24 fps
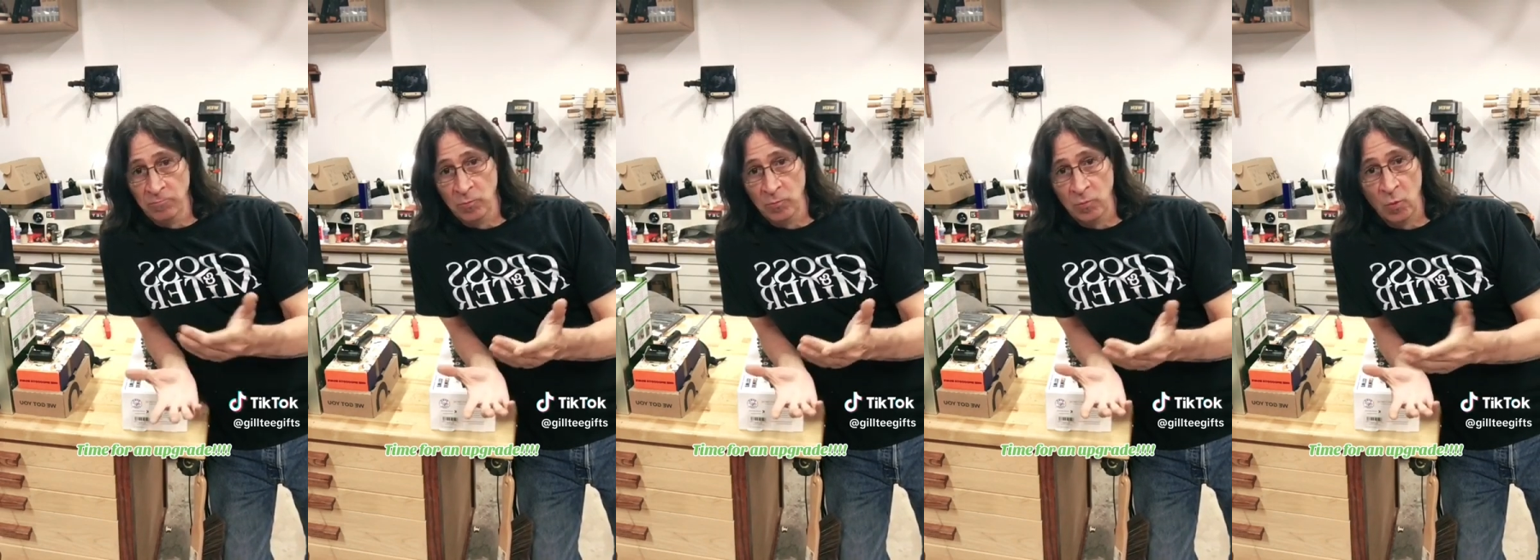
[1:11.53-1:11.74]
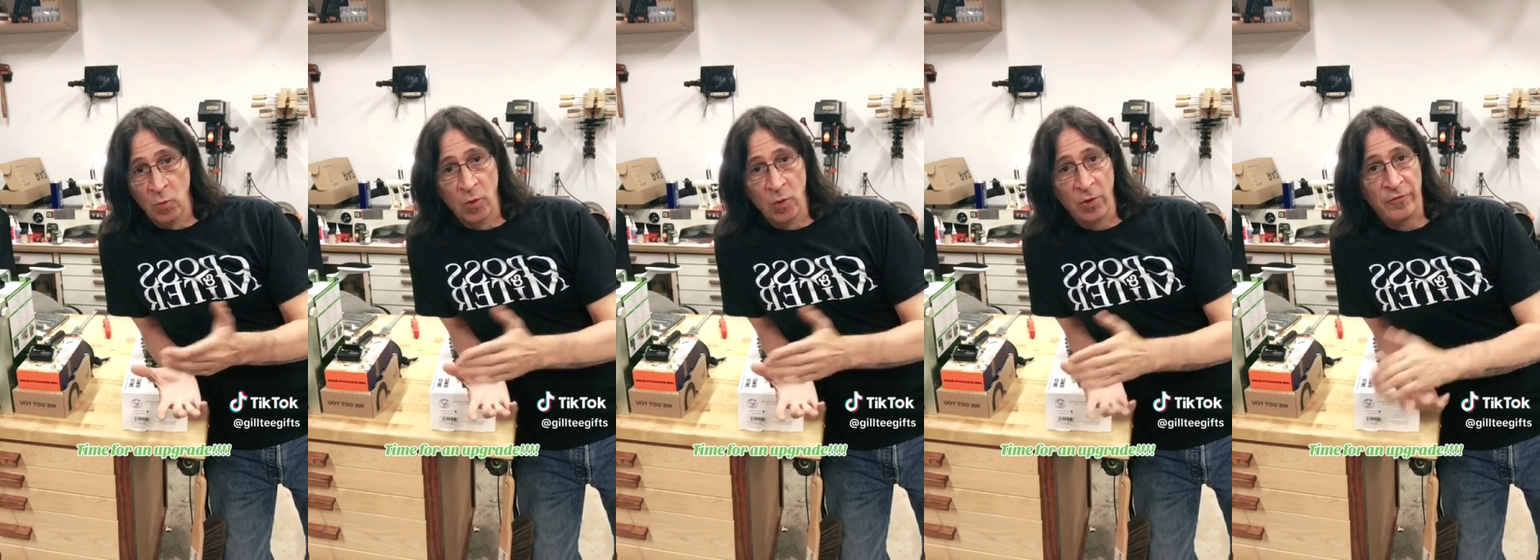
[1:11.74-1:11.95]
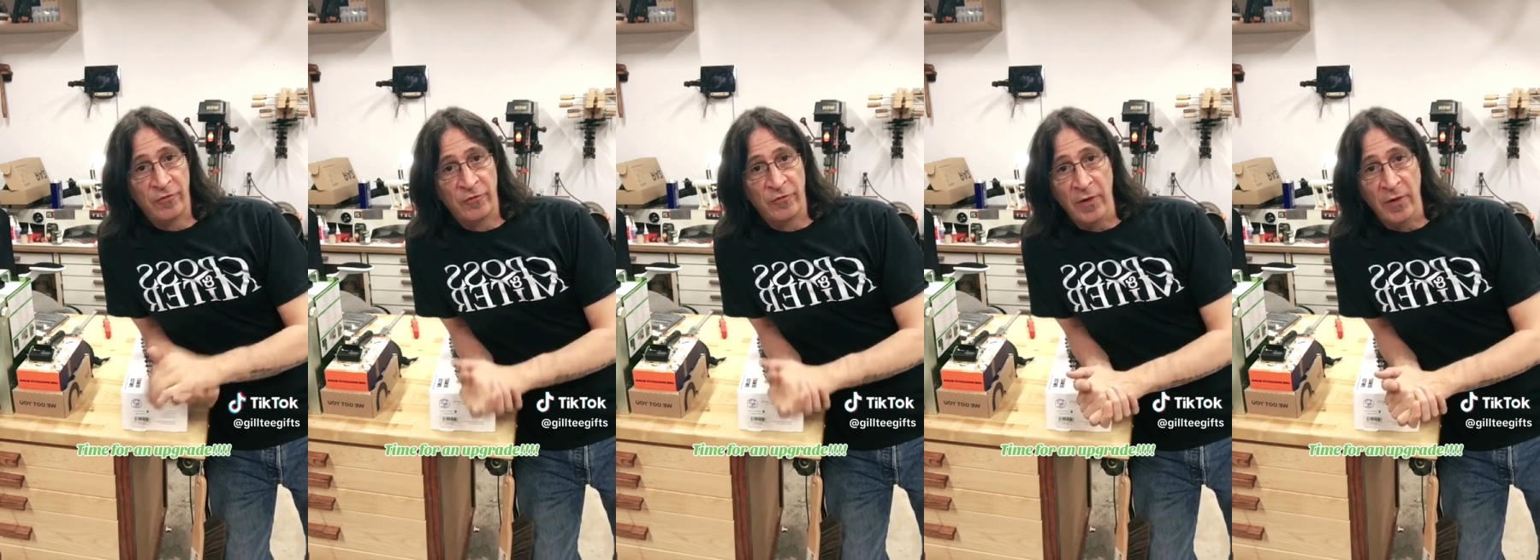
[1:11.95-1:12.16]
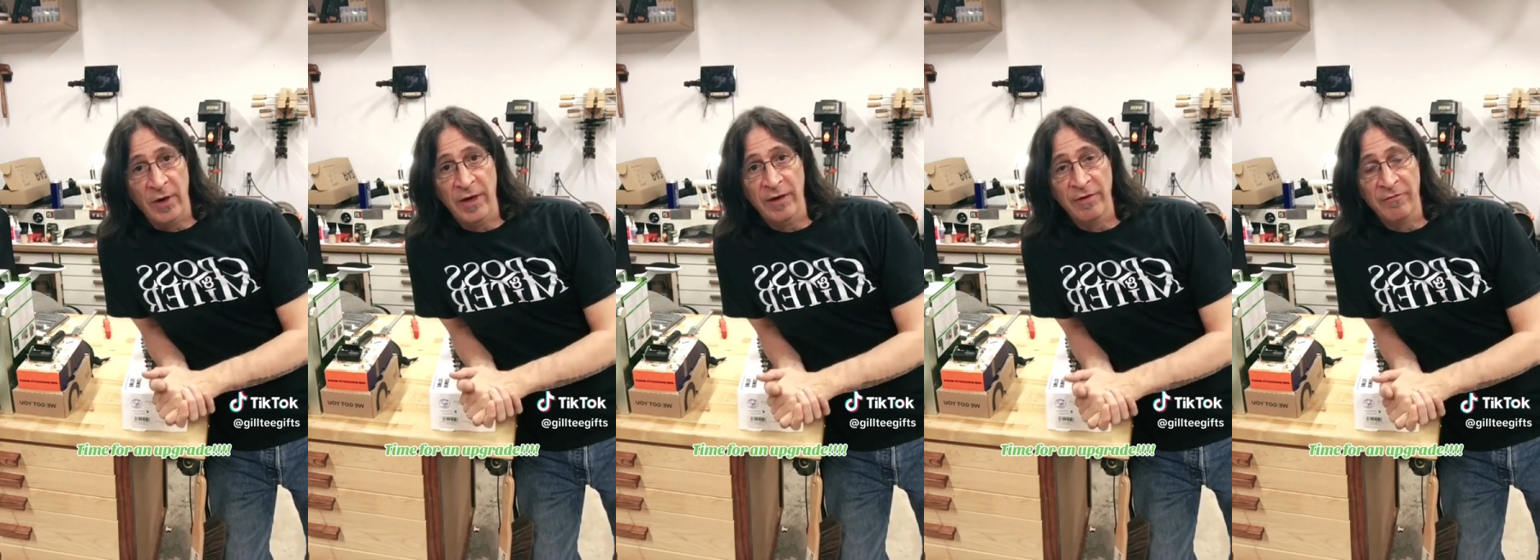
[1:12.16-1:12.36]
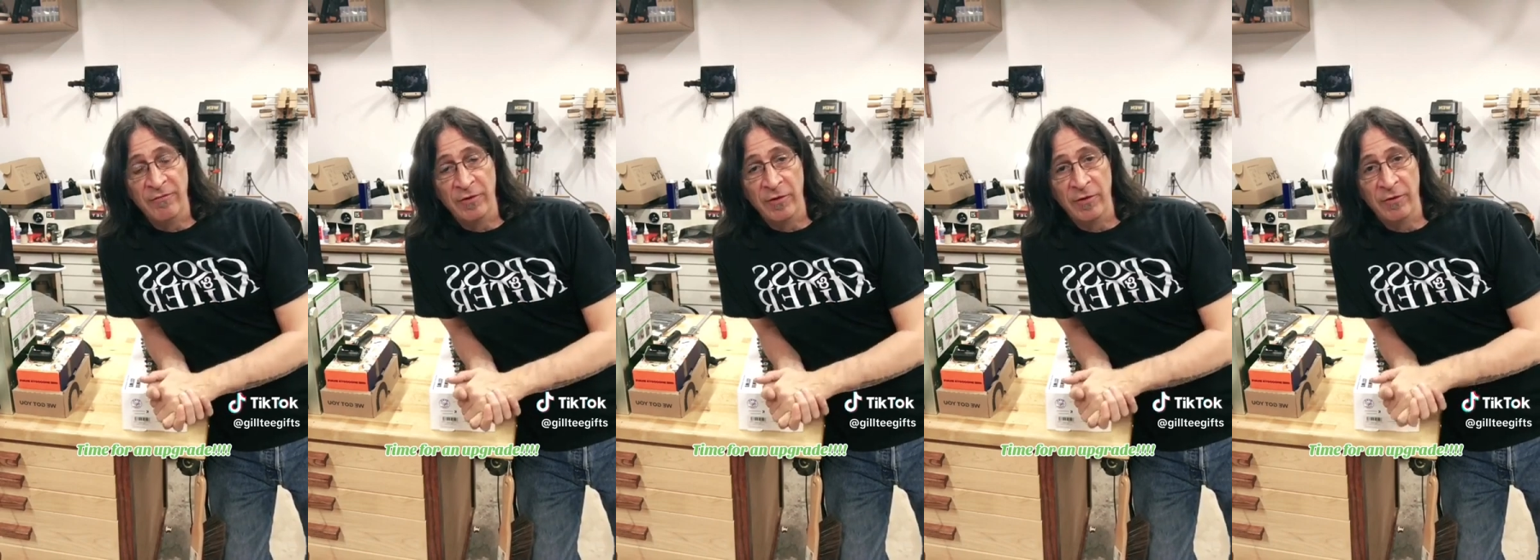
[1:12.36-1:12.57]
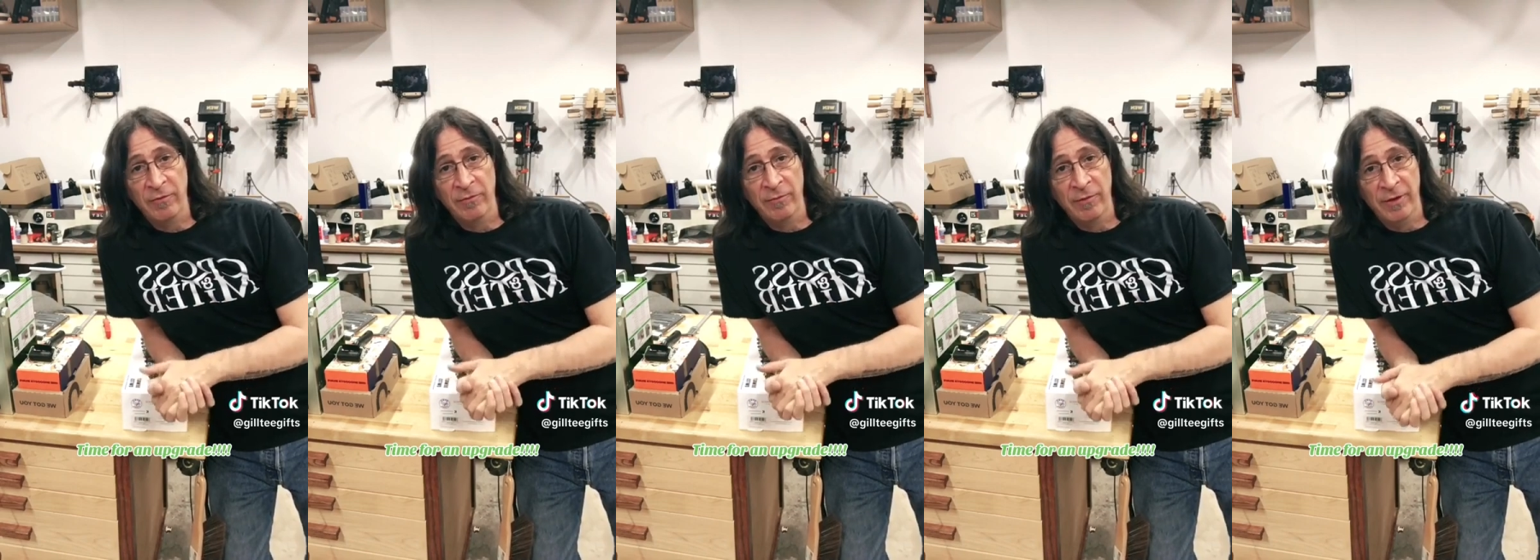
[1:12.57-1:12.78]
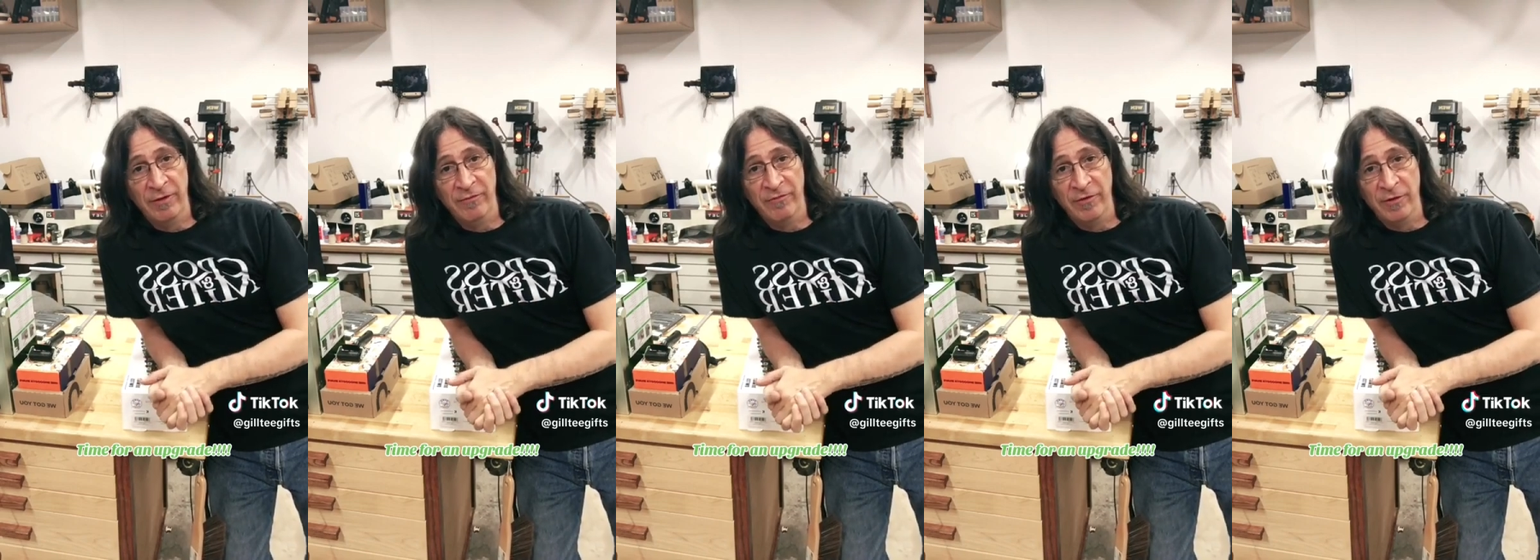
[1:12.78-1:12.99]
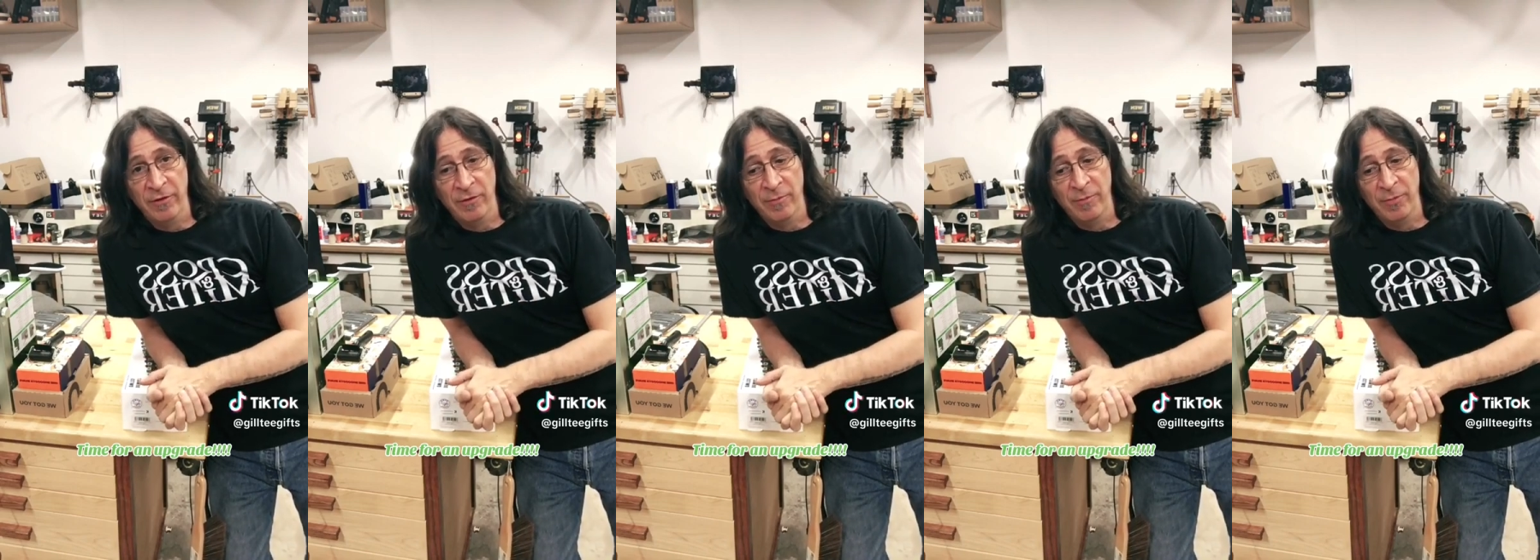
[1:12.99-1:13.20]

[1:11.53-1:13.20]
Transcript: Works great if you're